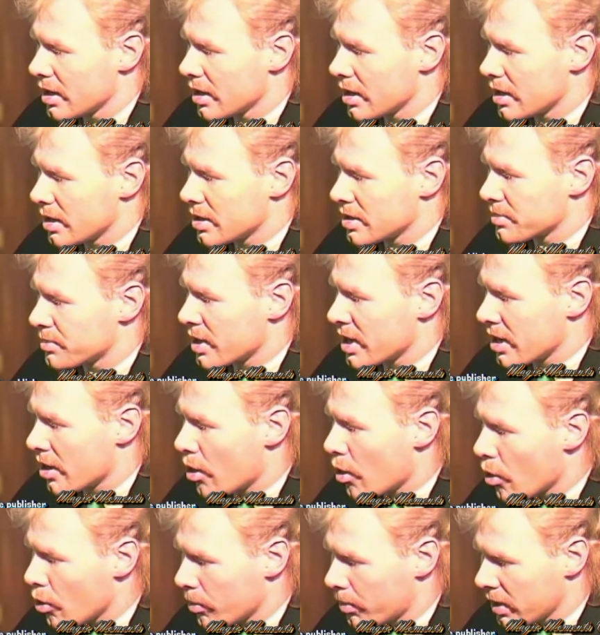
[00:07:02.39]
It is my
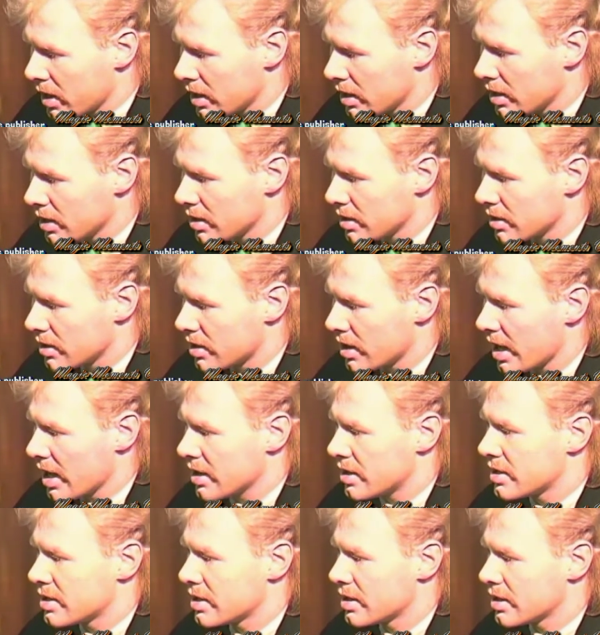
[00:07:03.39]
hope
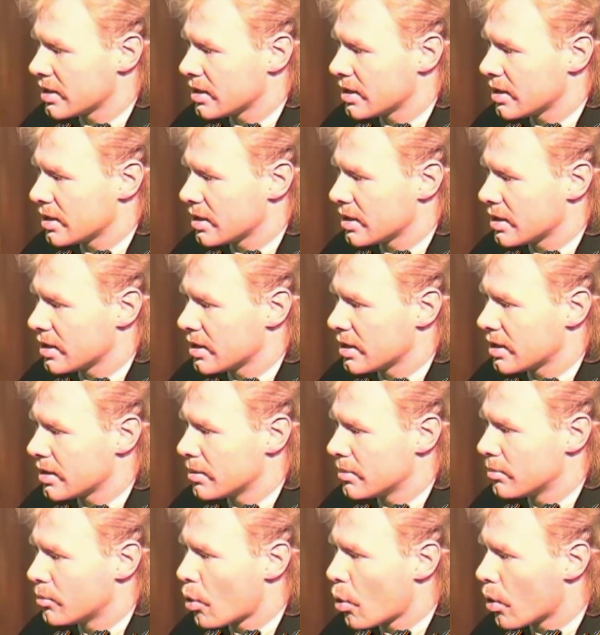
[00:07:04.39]
that
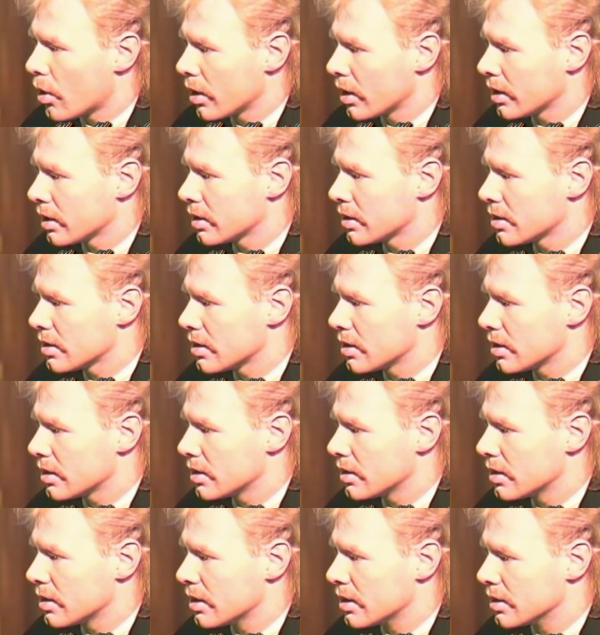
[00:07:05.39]
more
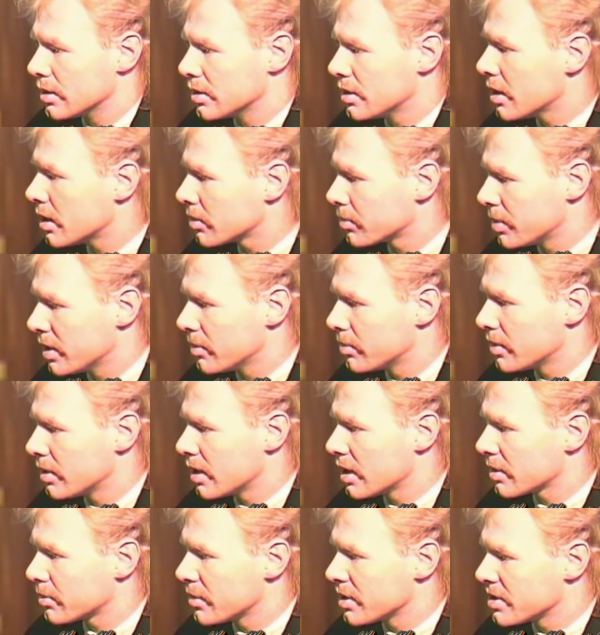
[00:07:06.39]
uh, young people
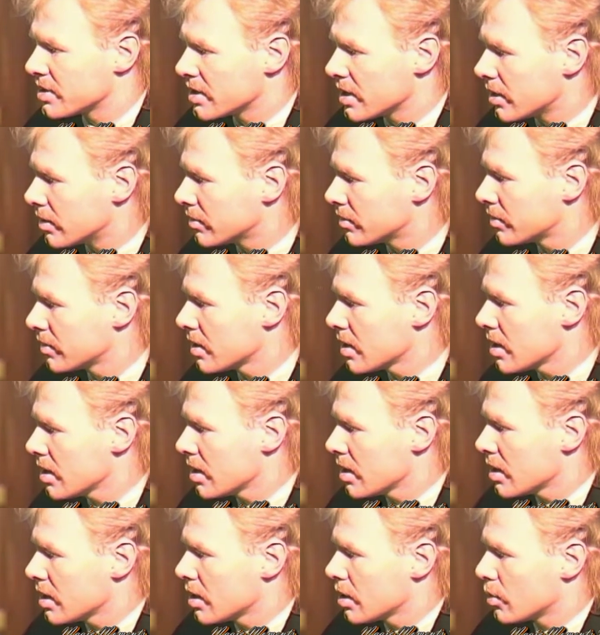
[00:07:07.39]
like myself
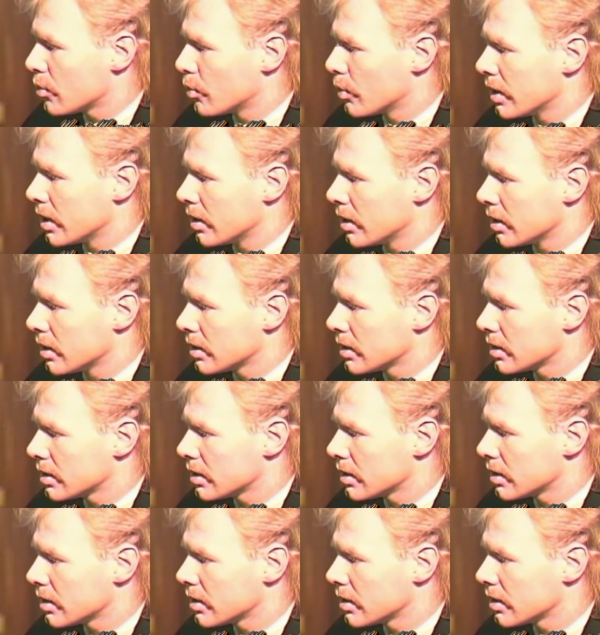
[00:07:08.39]
will
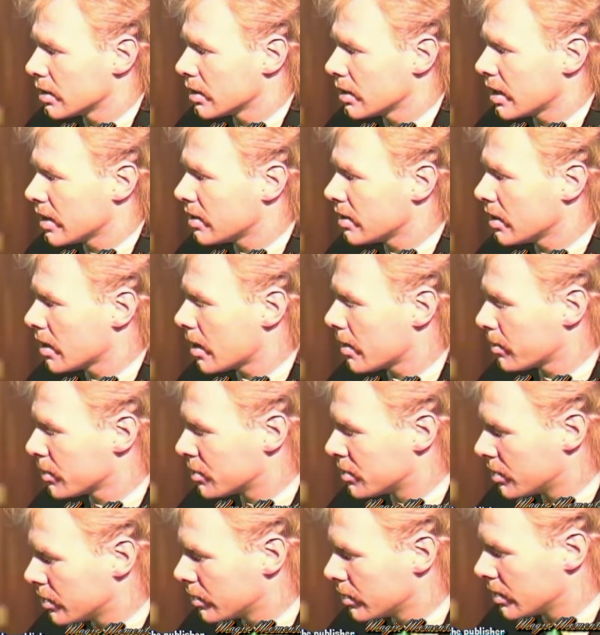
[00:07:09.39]
get the
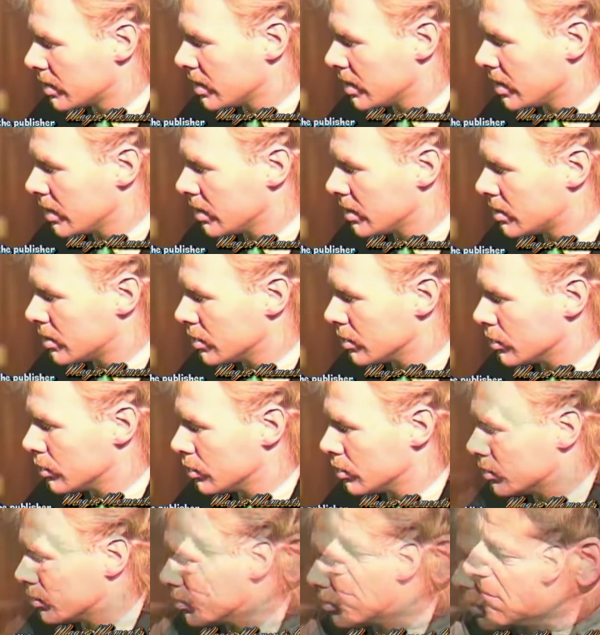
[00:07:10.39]
opportunity
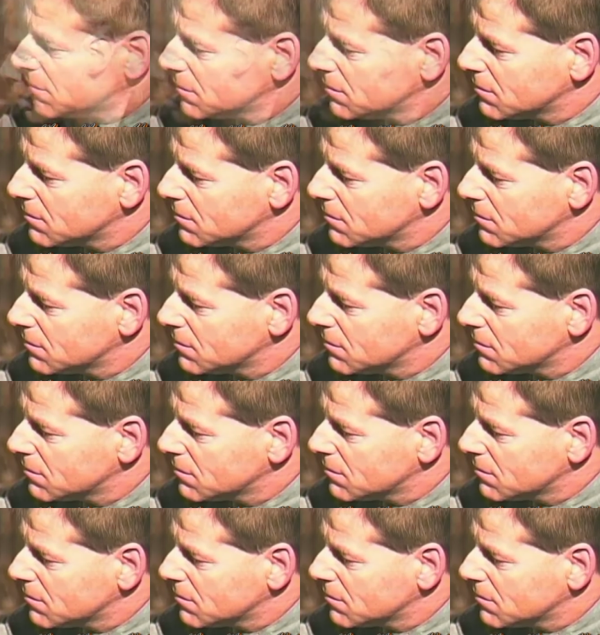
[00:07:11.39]
to be heard.
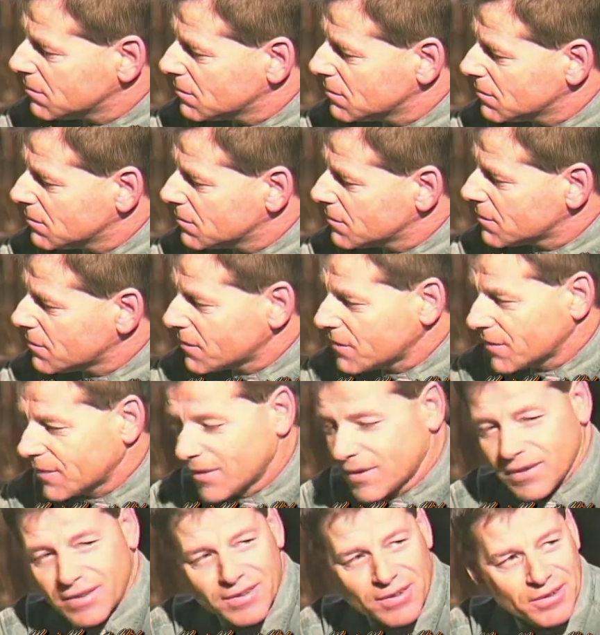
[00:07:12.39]
Um,
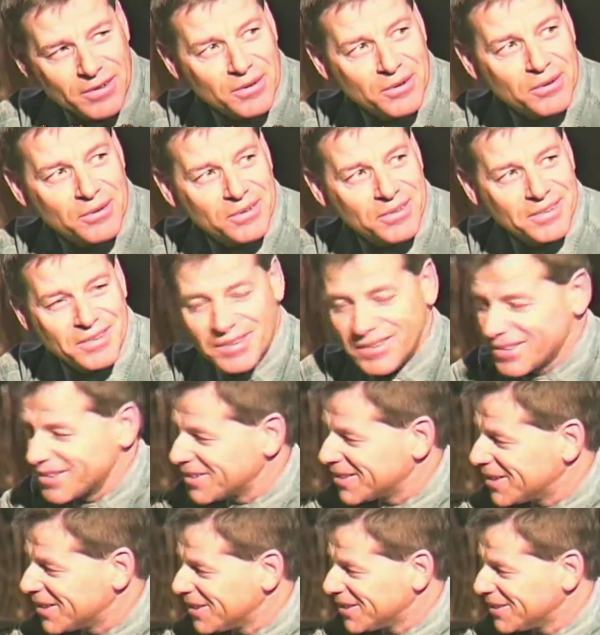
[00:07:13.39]
it's
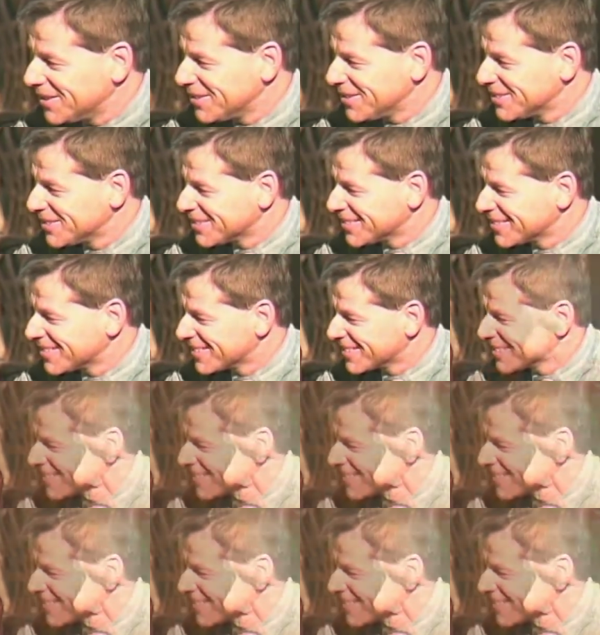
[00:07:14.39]
great that